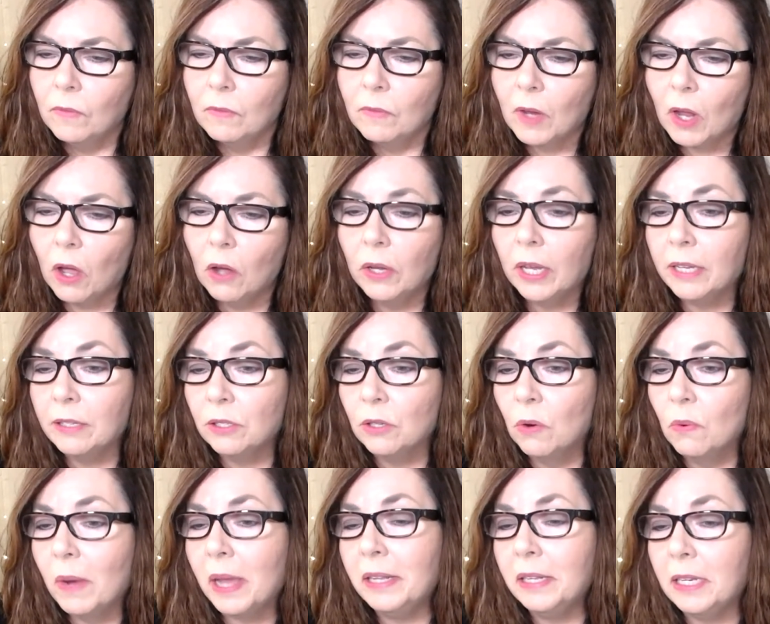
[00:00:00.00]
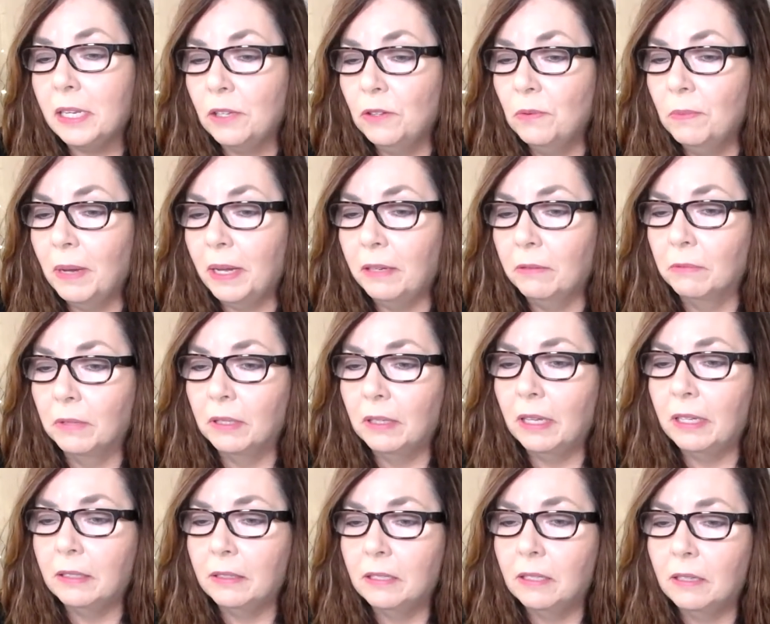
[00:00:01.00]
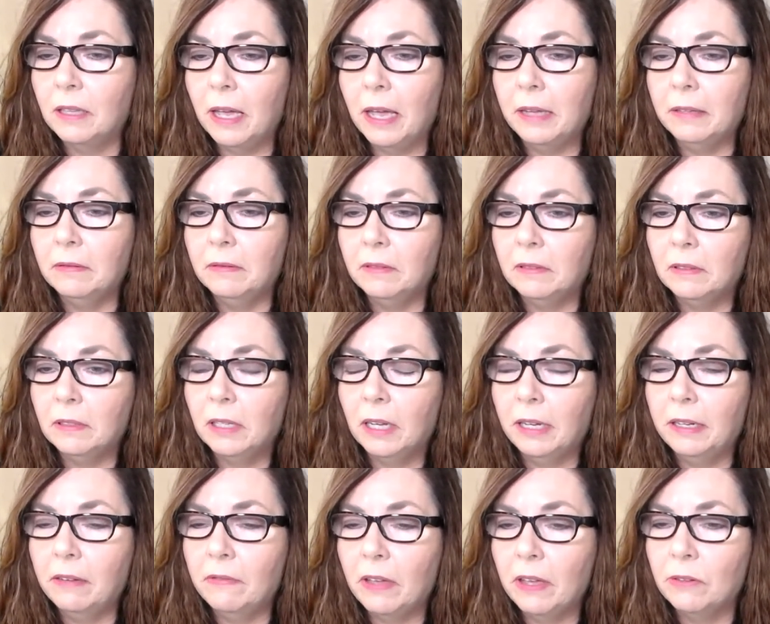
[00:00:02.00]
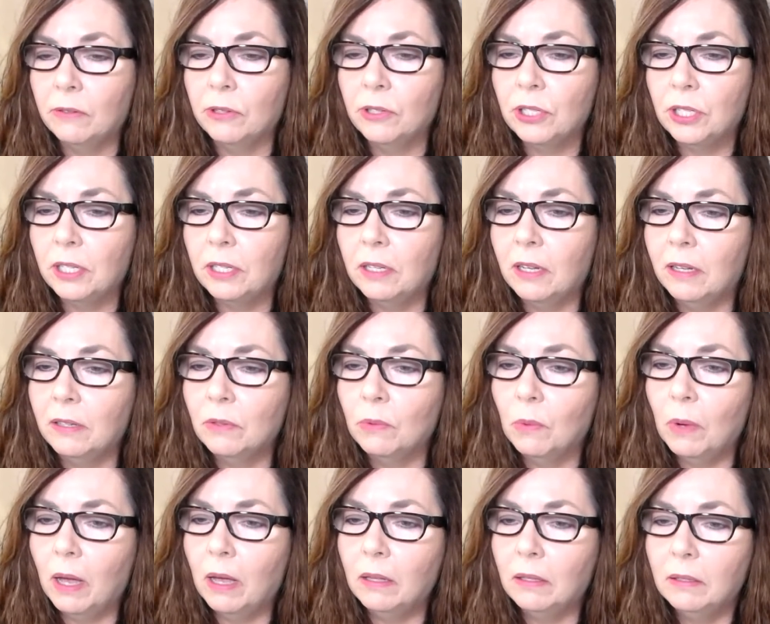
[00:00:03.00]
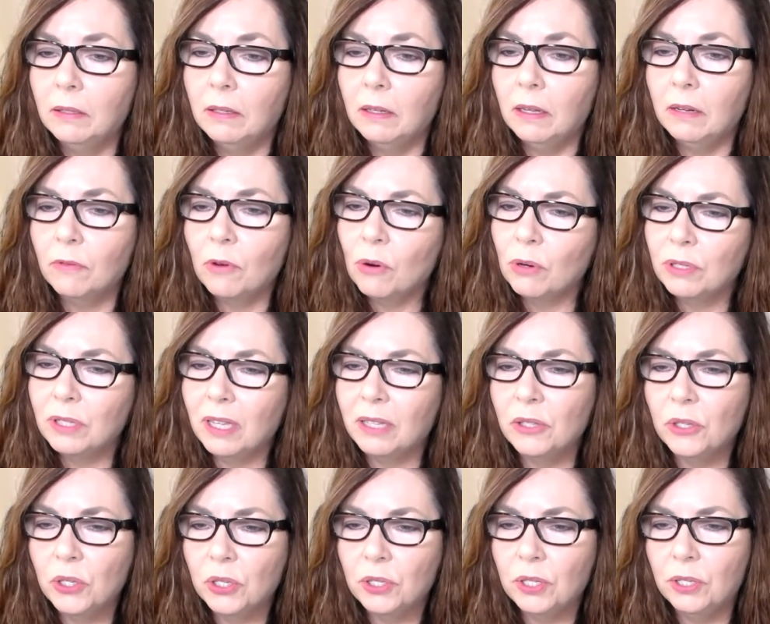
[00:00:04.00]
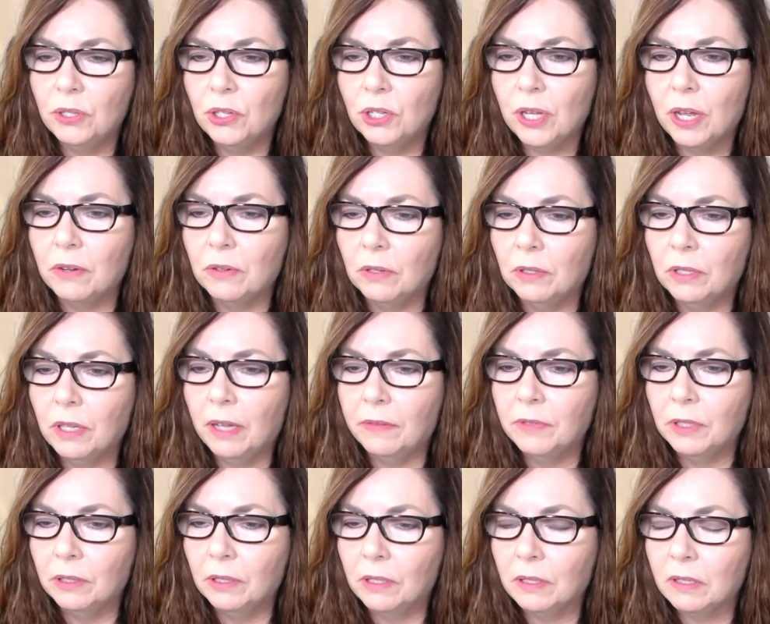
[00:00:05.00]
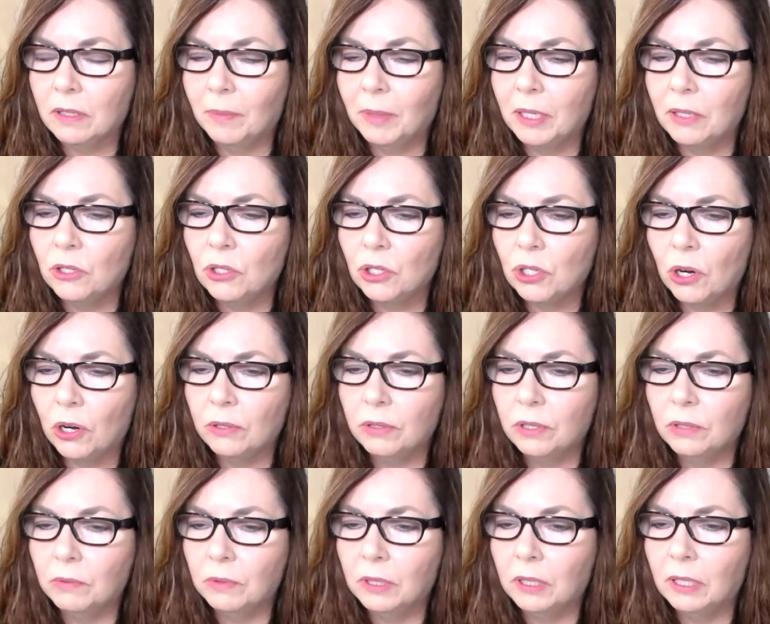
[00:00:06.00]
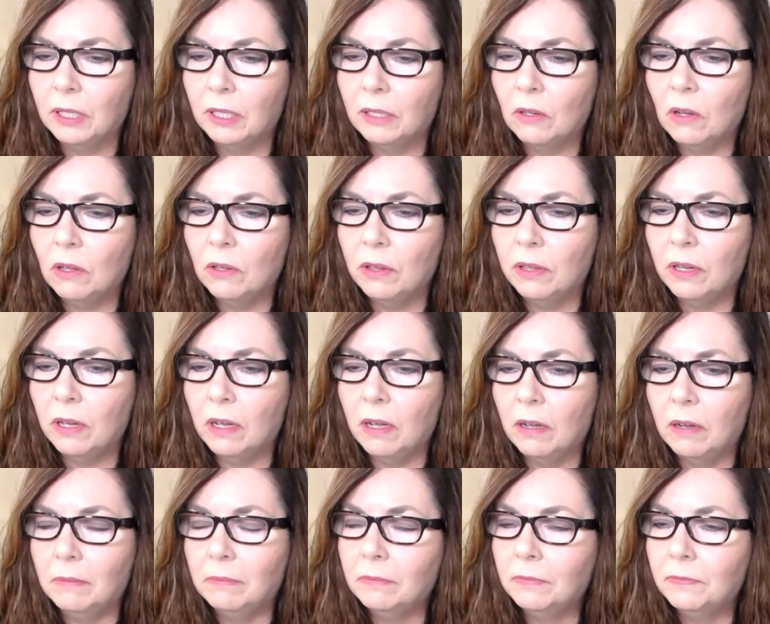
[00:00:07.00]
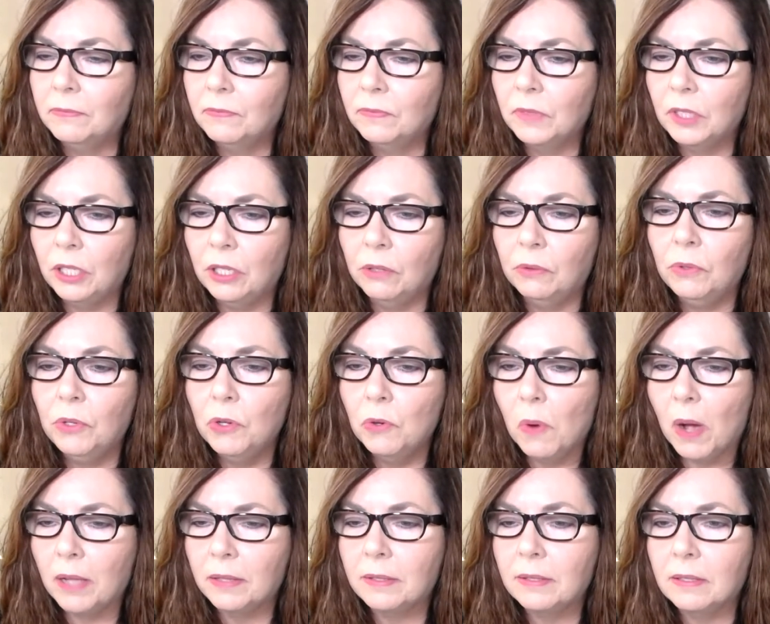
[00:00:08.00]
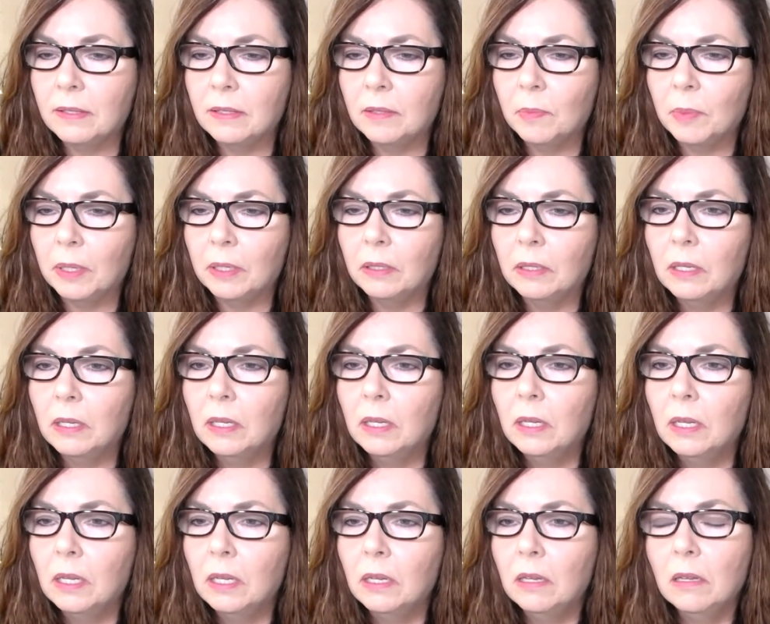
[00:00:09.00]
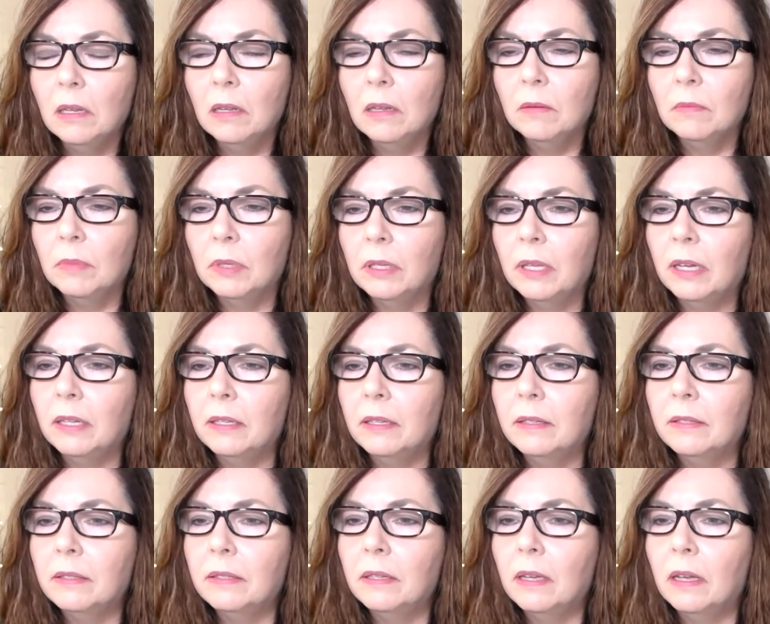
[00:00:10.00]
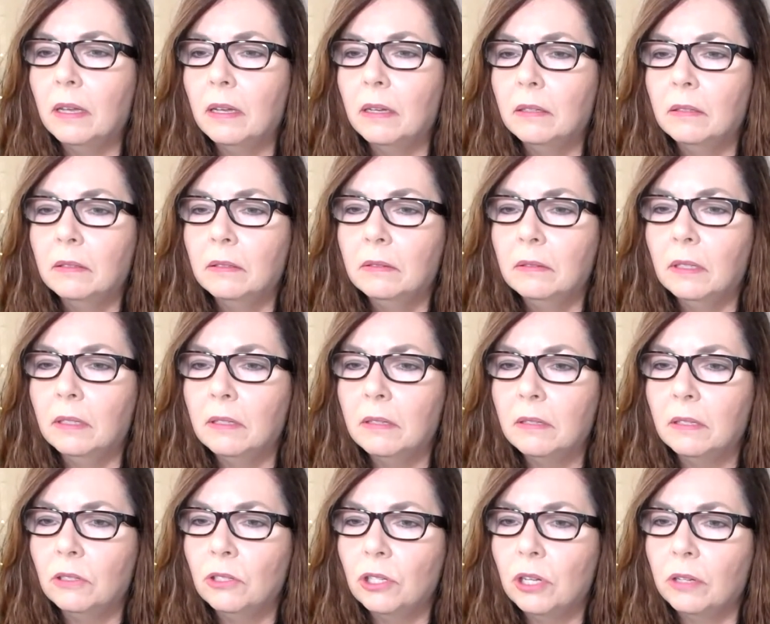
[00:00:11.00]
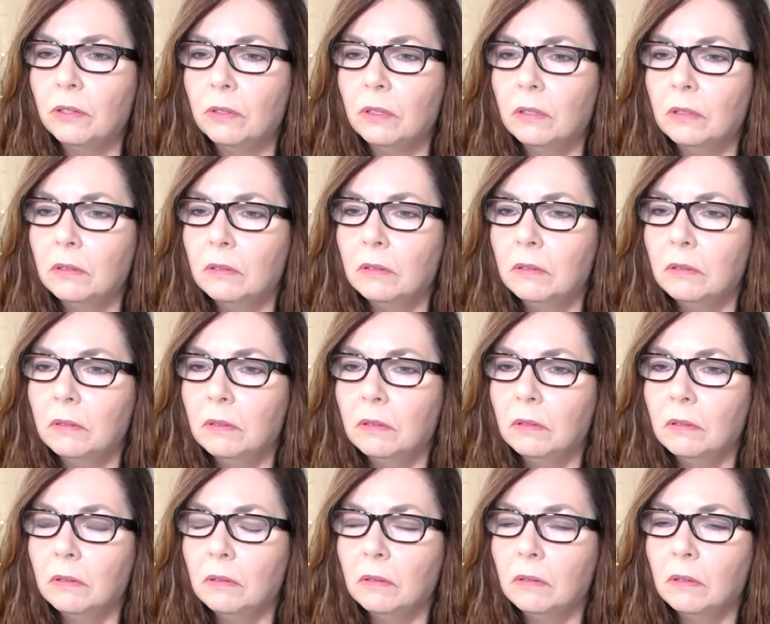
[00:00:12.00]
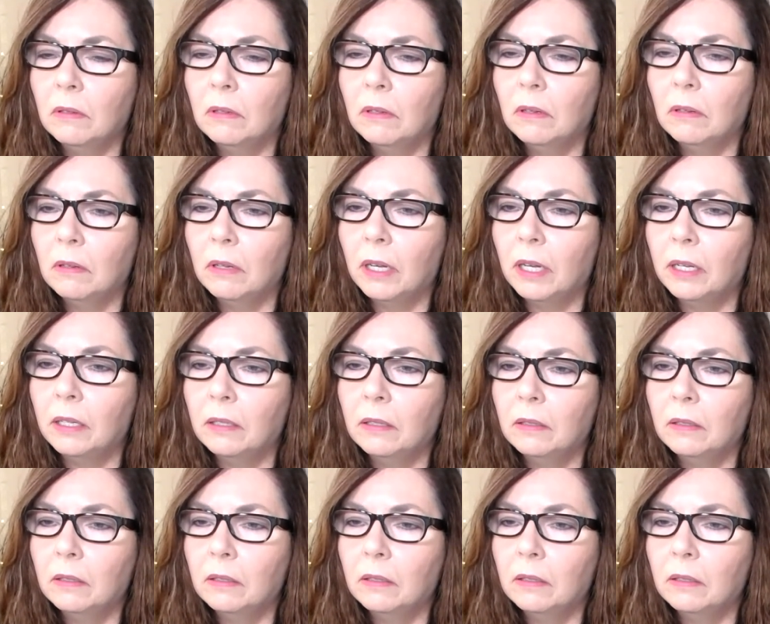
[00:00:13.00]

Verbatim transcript: Okay, so Wendy, you might relate to that kind of energy as well. And of course, that's just in general. You have to look at somebody's chart to really get all the um, you know, nuances, but but that is uh that is in general. Okay.